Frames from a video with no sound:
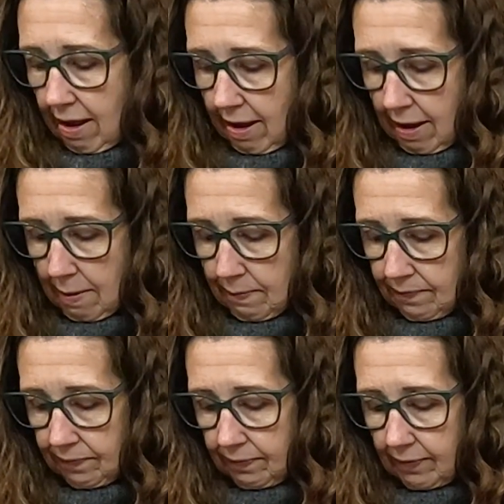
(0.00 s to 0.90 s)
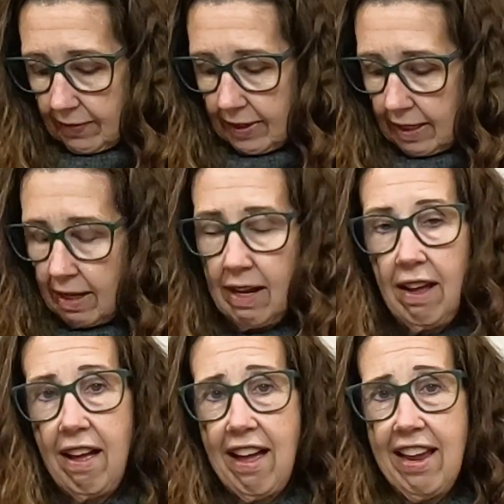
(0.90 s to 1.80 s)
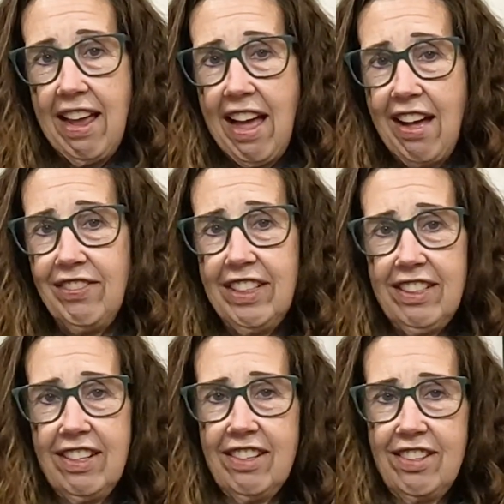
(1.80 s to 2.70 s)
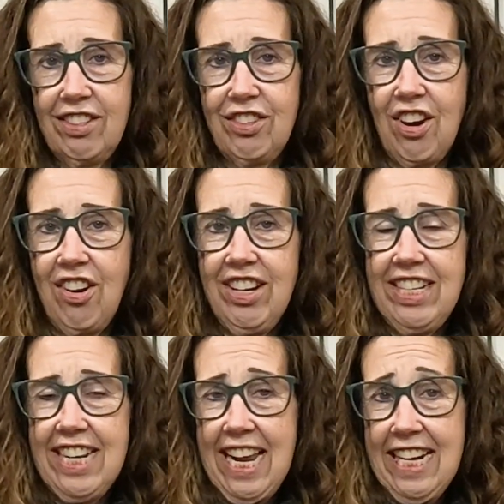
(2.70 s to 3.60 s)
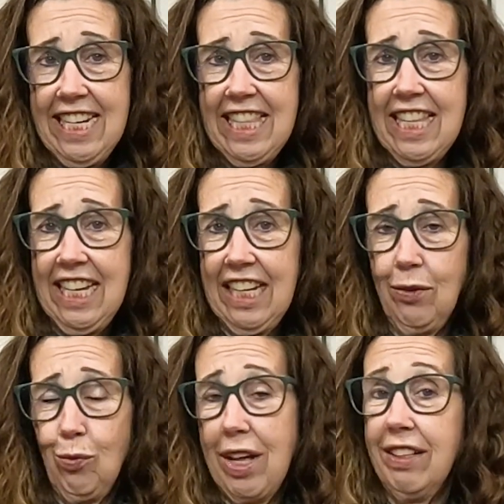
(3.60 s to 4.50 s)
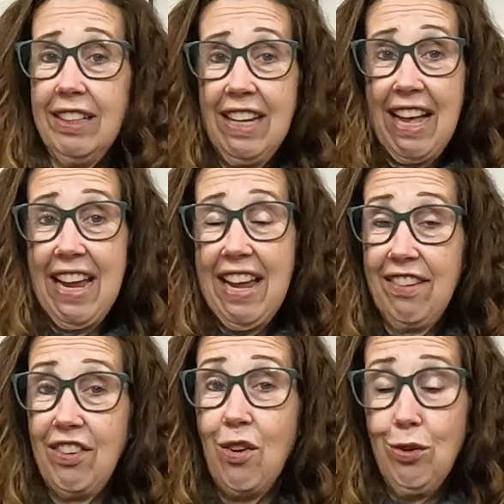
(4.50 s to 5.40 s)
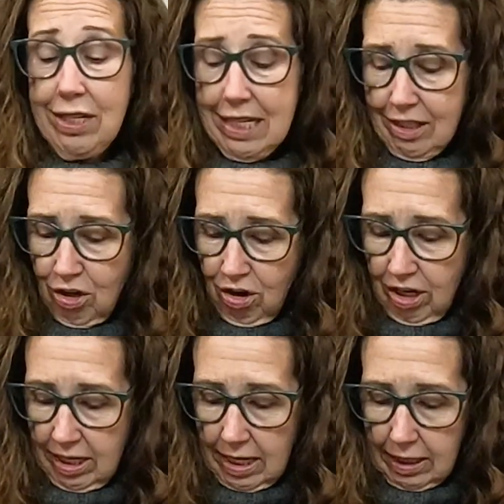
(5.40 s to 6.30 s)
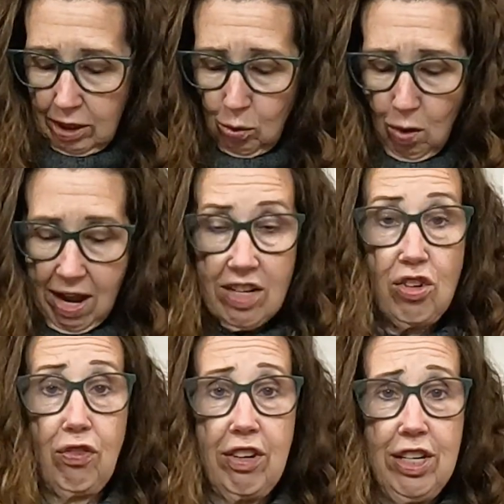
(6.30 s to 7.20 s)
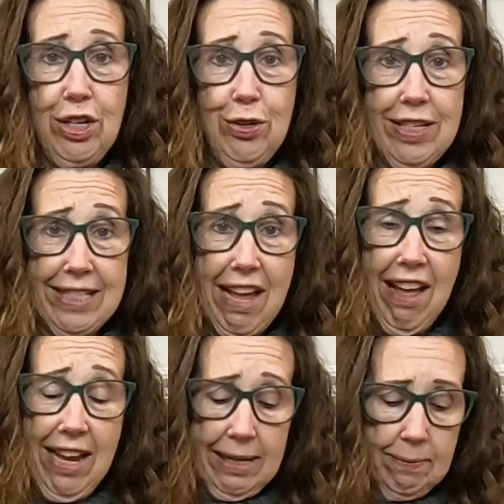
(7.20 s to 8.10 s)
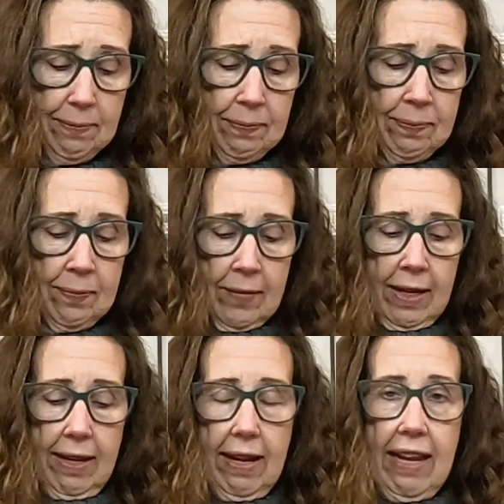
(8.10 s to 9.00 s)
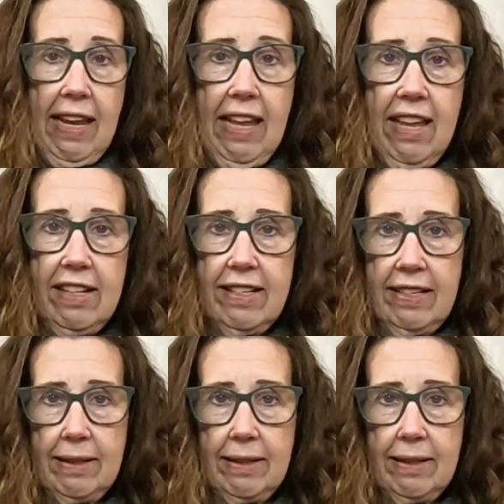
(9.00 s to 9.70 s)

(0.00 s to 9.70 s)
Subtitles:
I haven't started anything, well, I have only started a swatch for a new design, and